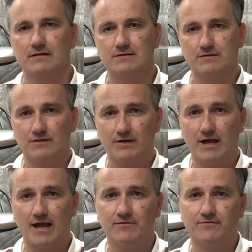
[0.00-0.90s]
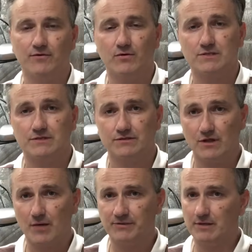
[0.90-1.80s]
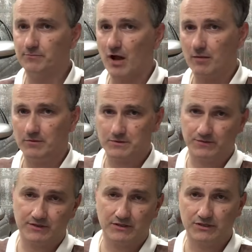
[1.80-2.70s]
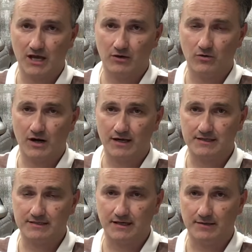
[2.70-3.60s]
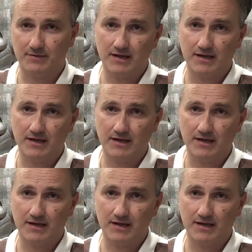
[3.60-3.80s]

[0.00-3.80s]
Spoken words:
So there you have it, folks, the top 10 problems with the Jaguar S Type.